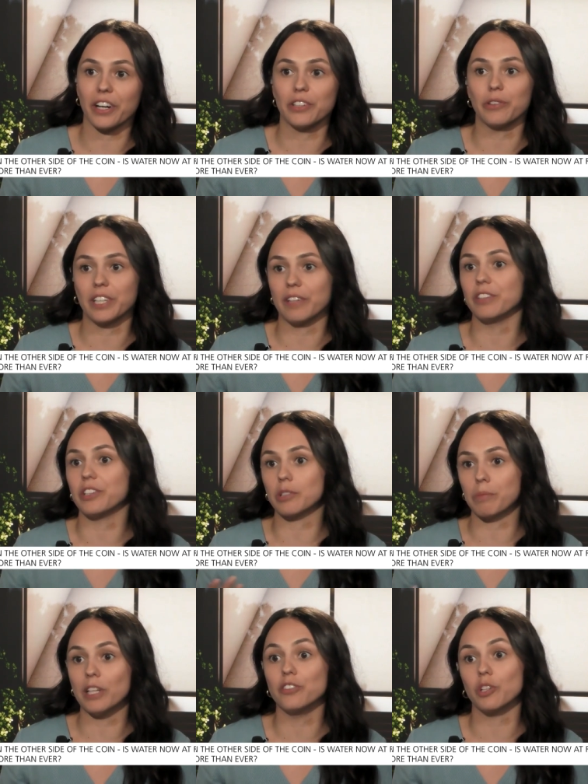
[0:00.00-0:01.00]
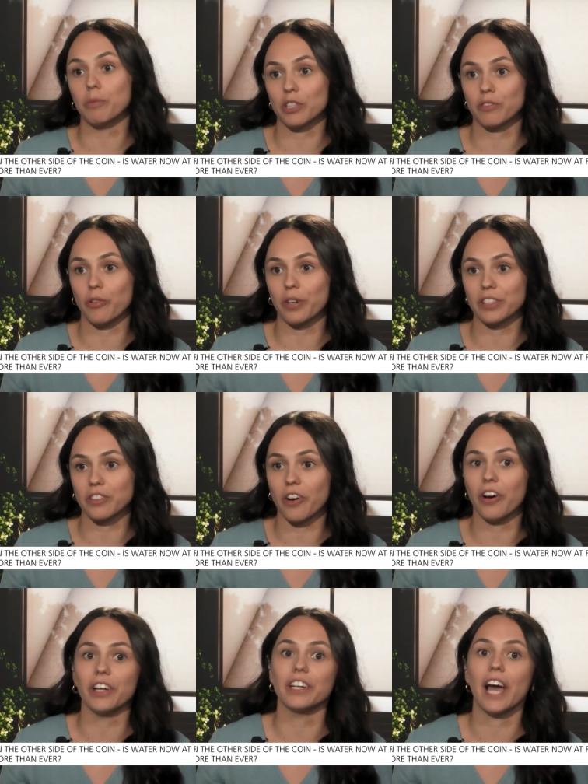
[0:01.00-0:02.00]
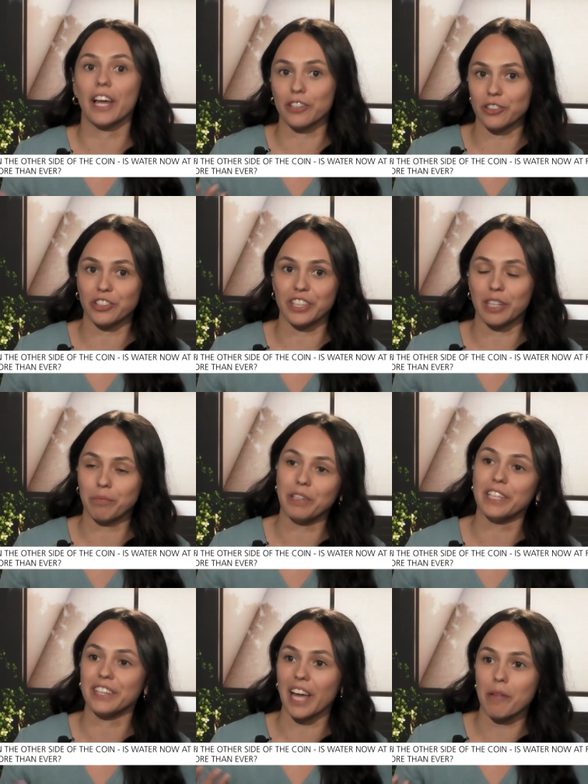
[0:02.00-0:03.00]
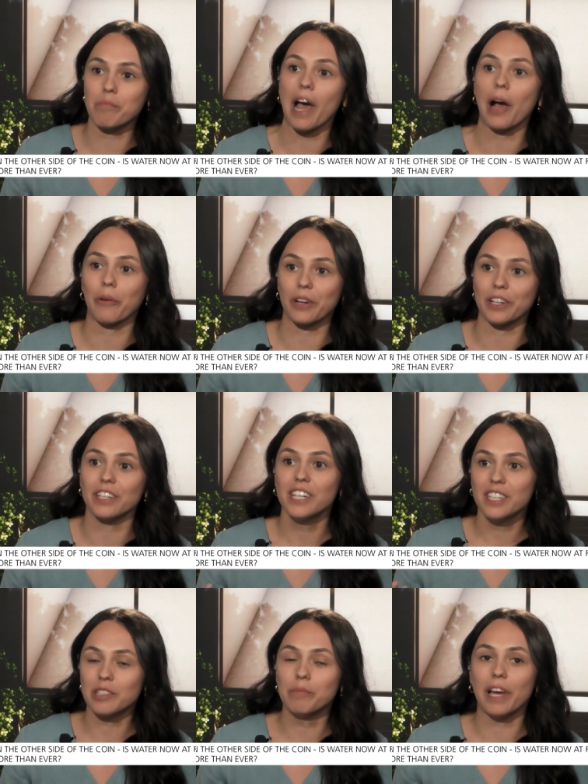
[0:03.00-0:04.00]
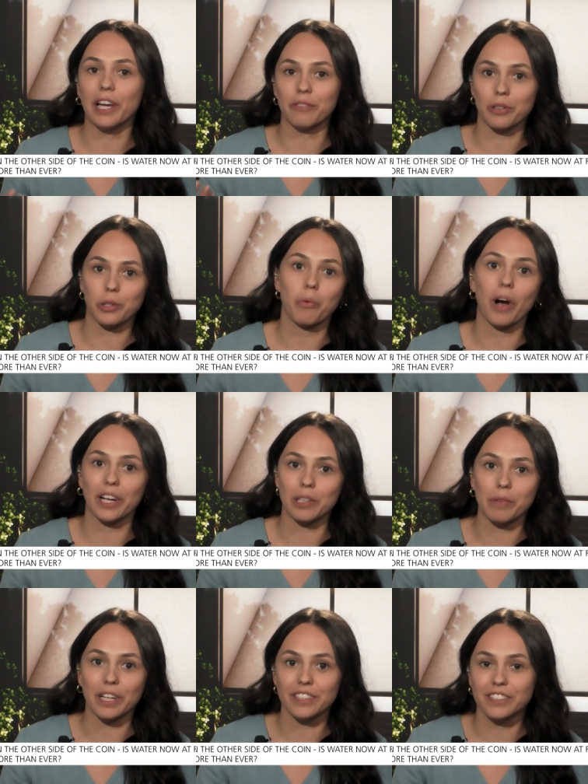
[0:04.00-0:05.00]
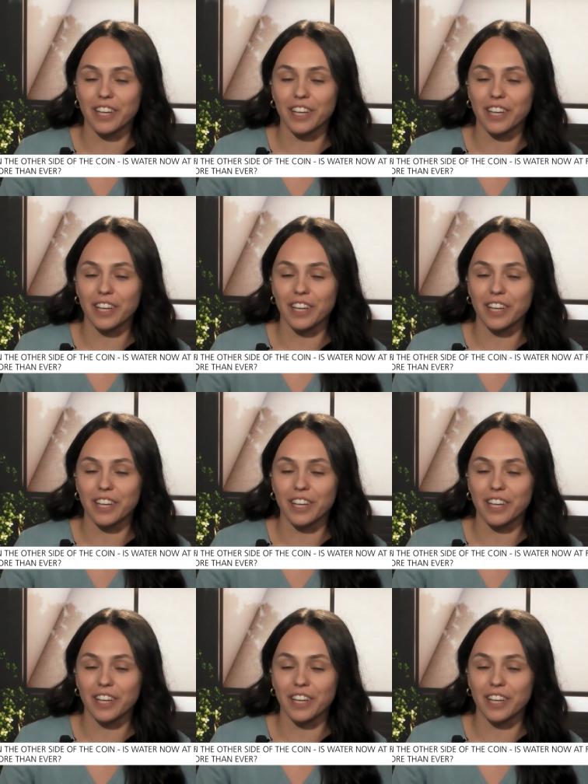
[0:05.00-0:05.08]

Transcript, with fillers: you know, given there's been so much focus on energy and meeting that power demand requirement.